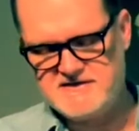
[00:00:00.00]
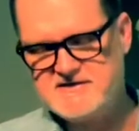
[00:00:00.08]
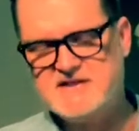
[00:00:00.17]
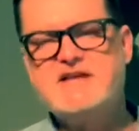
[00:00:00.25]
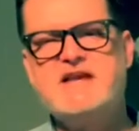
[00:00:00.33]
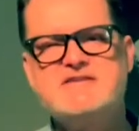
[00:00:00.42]

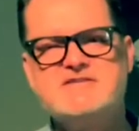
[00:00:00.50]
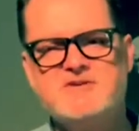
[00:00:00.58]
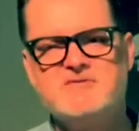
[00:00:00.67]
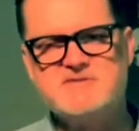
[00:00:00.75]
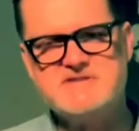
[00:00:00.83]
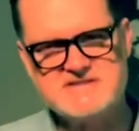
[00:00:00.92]
The case is
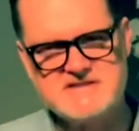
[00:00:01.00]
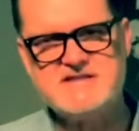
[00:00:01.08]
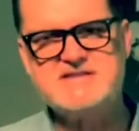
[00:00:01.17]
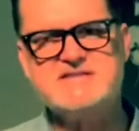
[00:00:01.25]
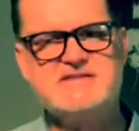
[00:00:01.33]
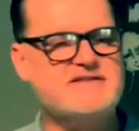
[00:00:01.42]
almost as nice
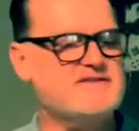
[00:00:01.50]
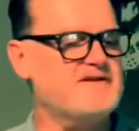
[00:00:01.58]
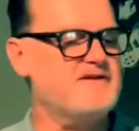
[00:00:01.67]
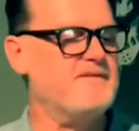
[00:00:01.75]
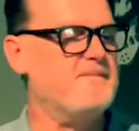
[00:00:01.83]
as the guitar.